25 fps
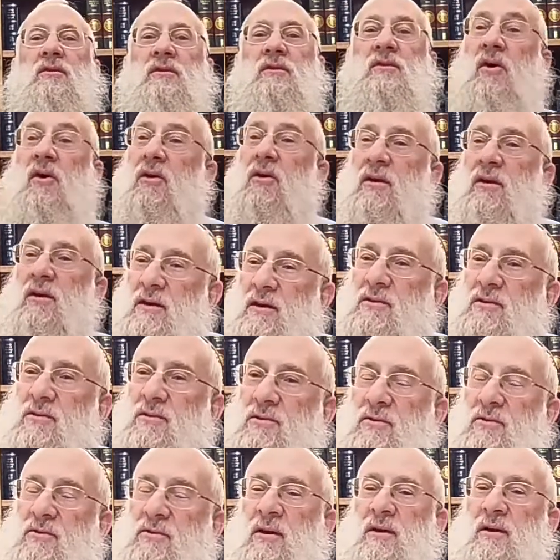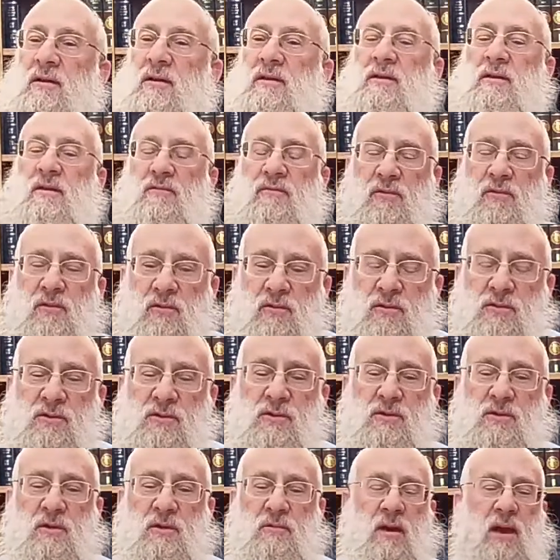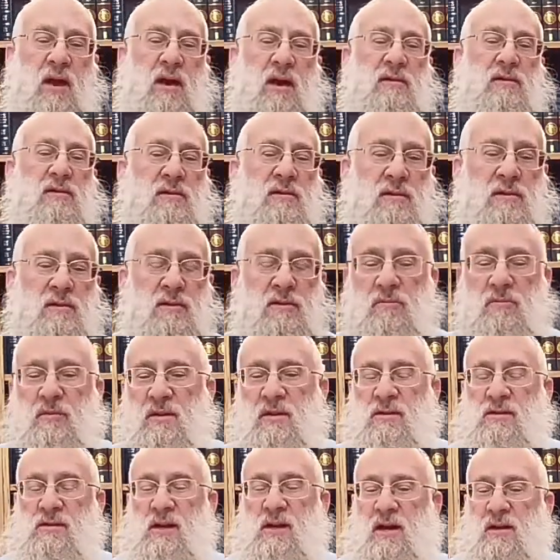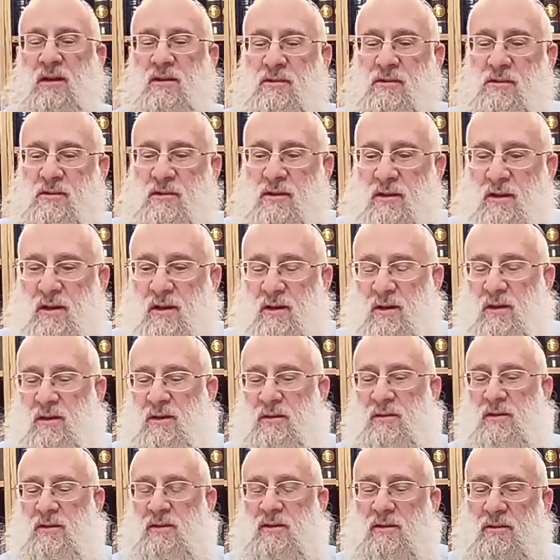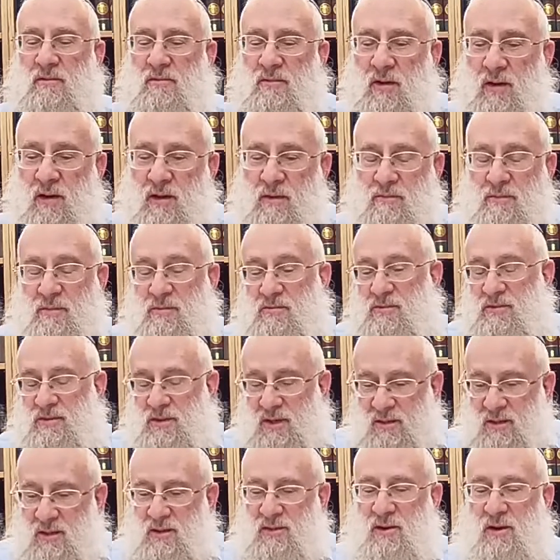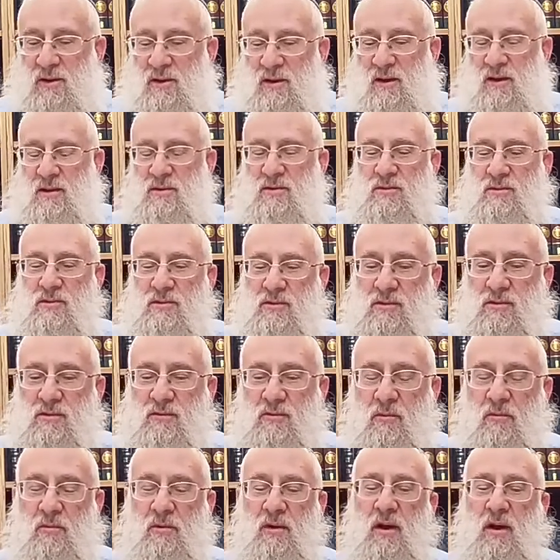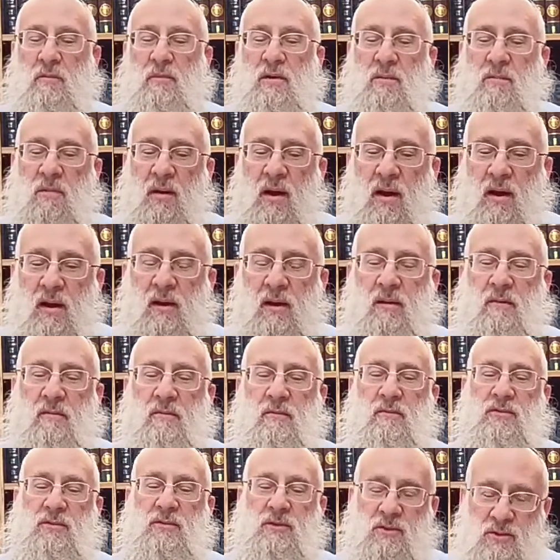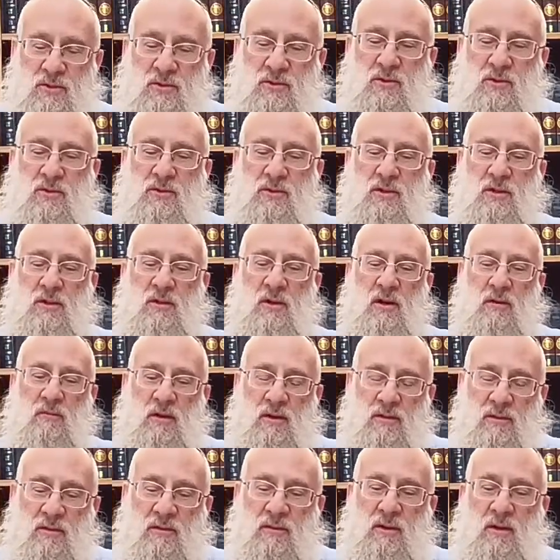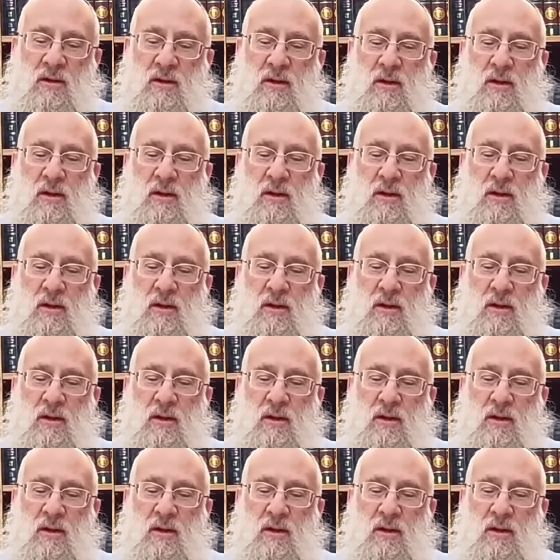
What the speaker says: Dark Ages, right? The feudal system, caste system, the science didn't develop. It was like the Dark Ages. We're coming back. We'll see the sources that talk about the